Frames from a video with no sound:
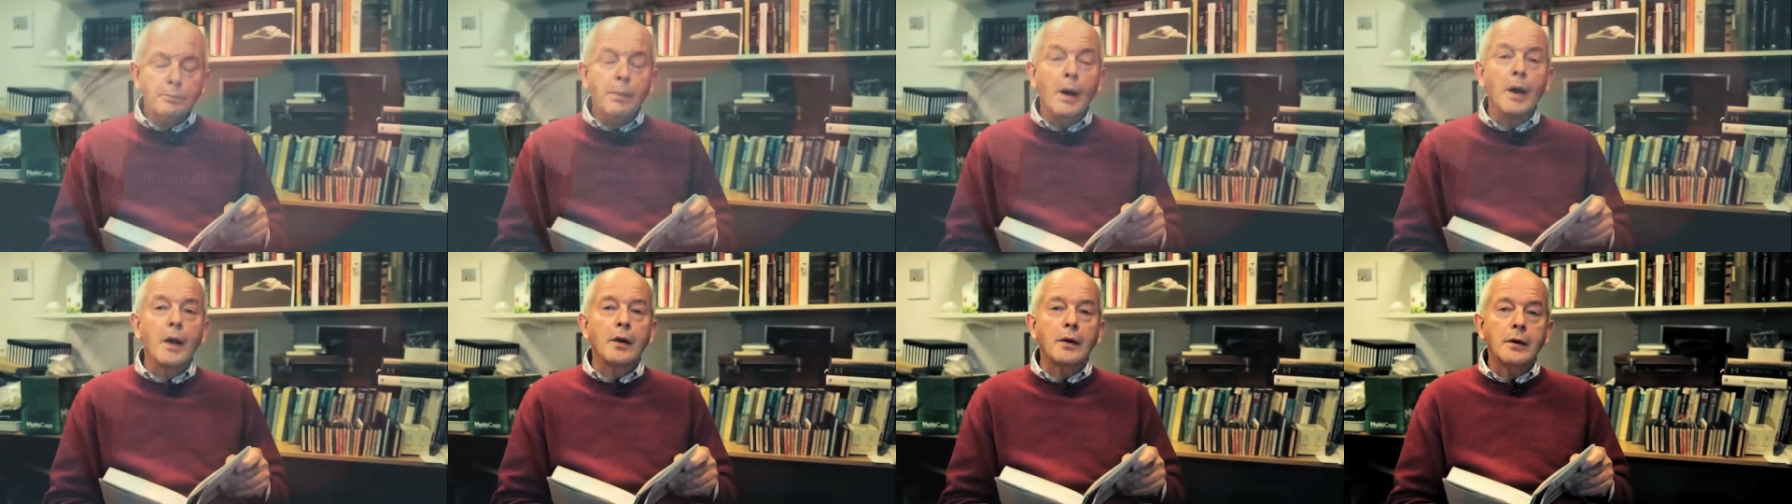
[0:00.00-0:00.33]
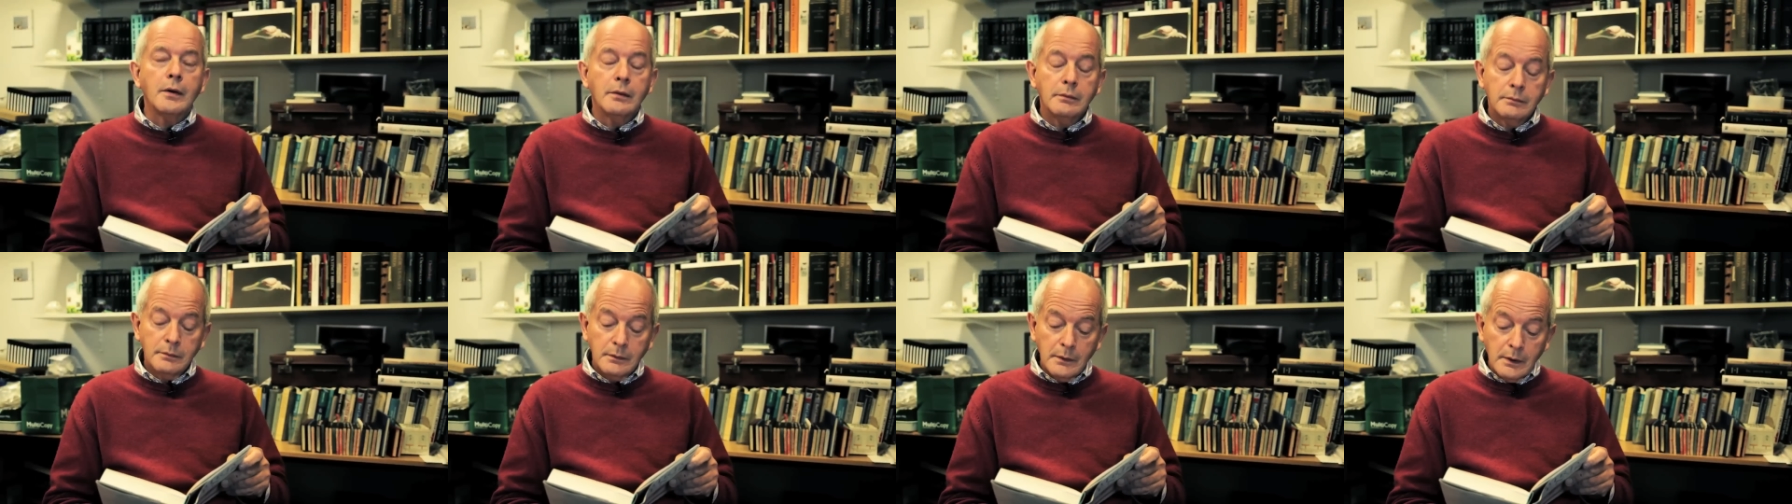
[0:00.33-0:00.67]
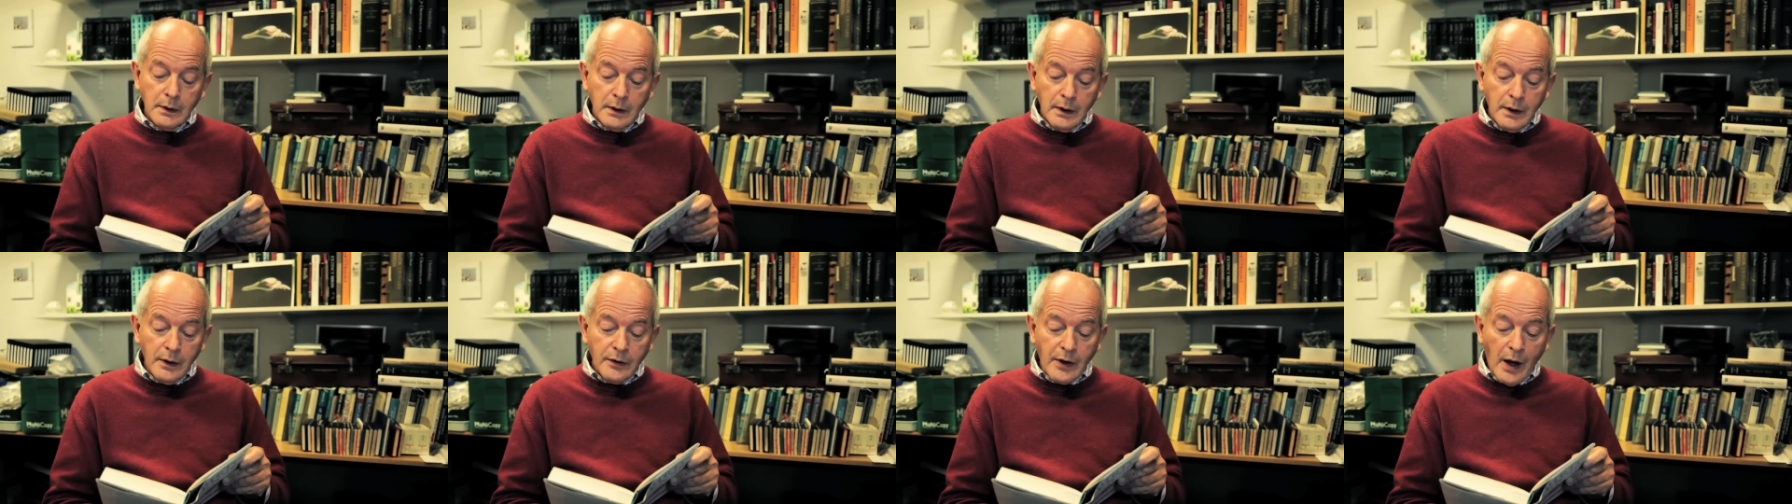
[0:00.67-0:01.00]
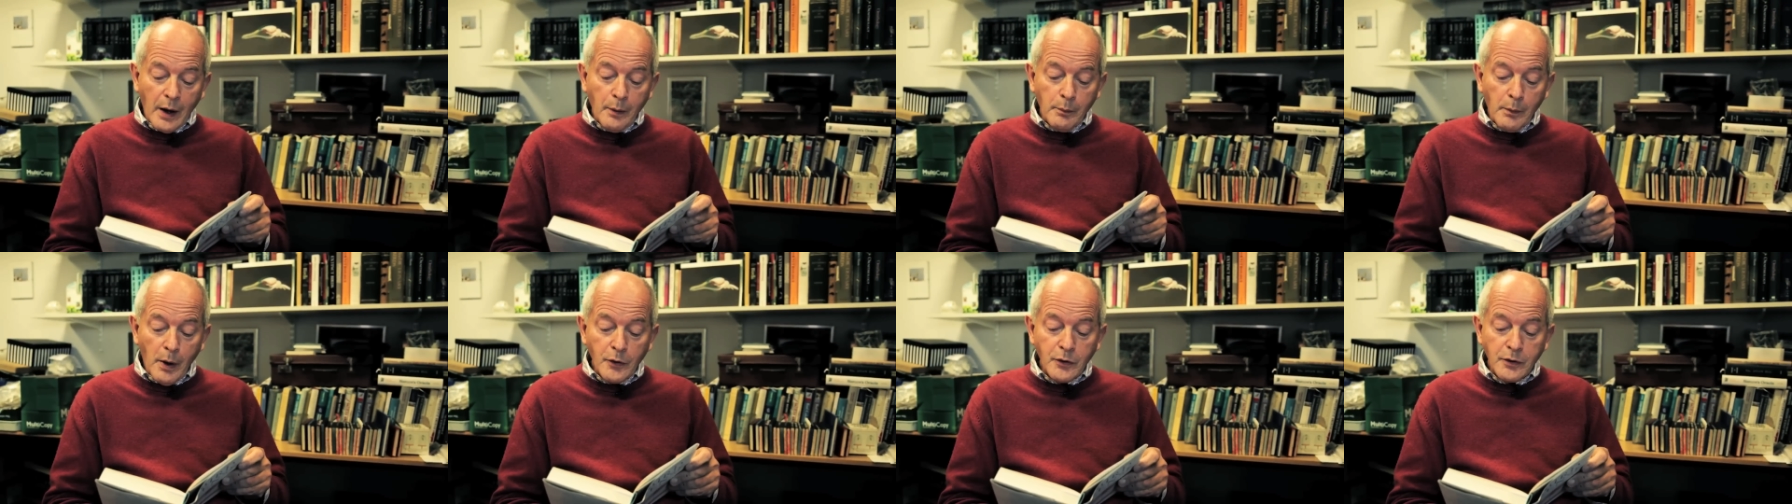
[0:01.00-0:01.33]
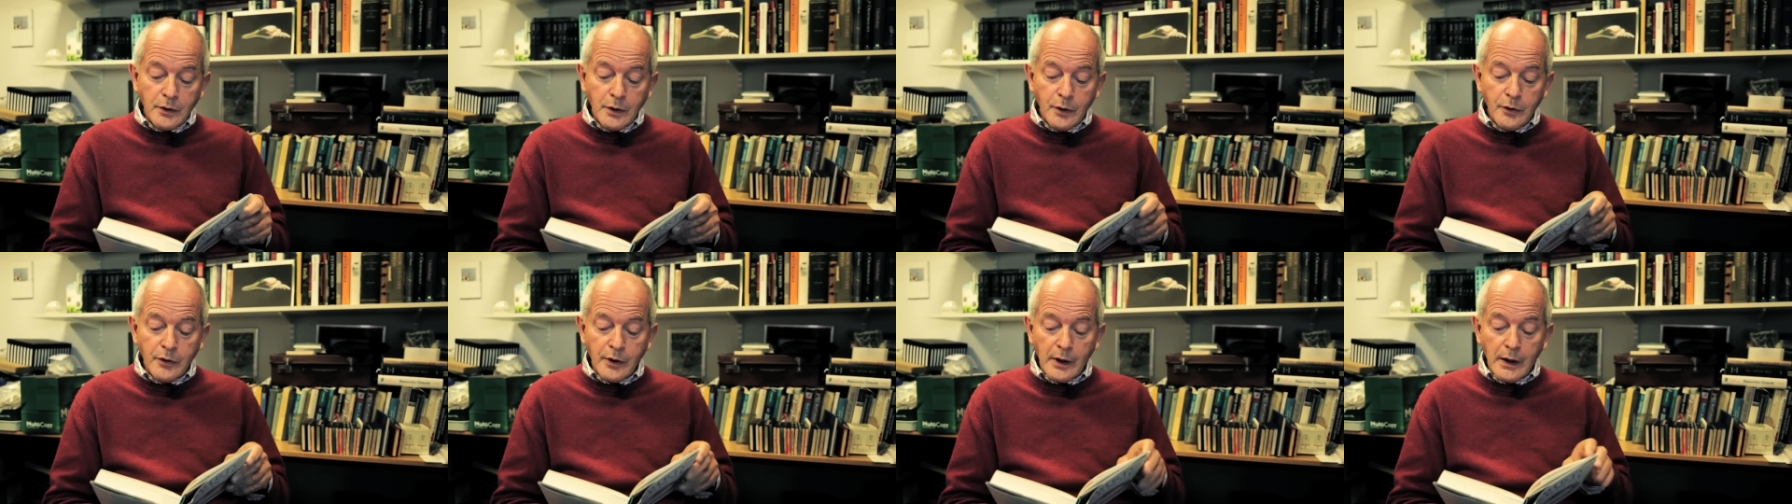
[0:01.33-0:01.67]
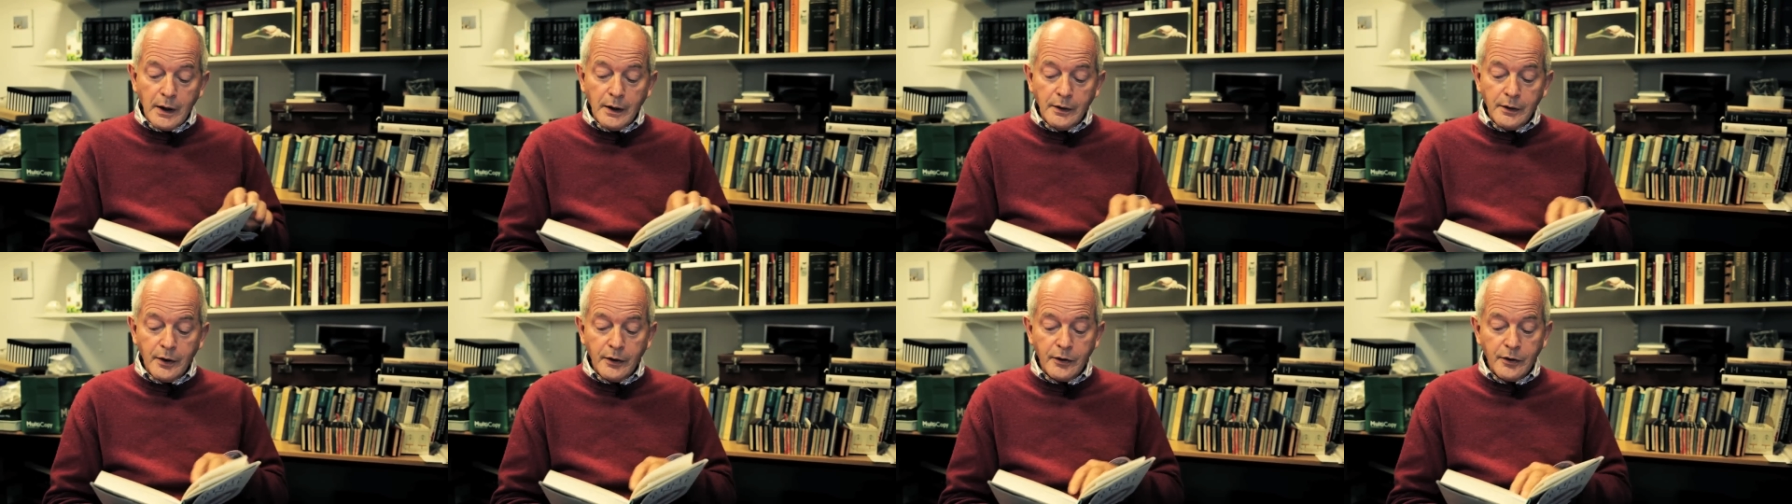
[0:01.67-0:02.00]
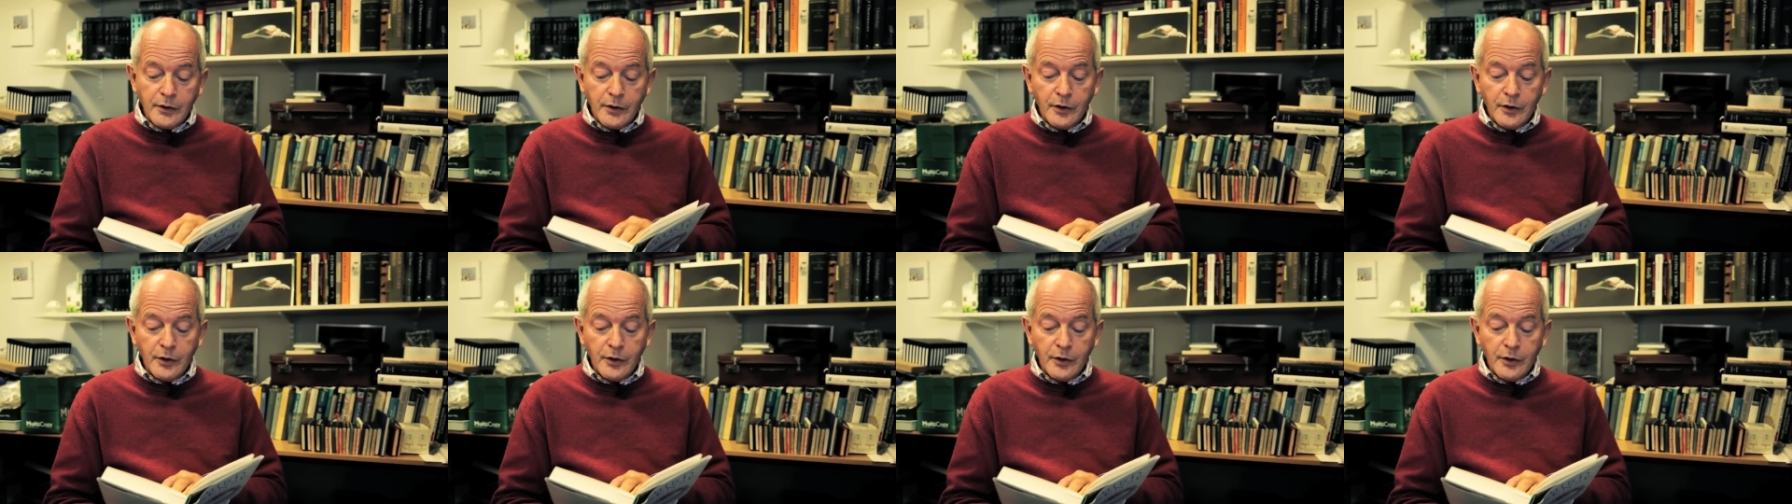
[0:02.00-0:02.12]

Buggered is how most New Zealanders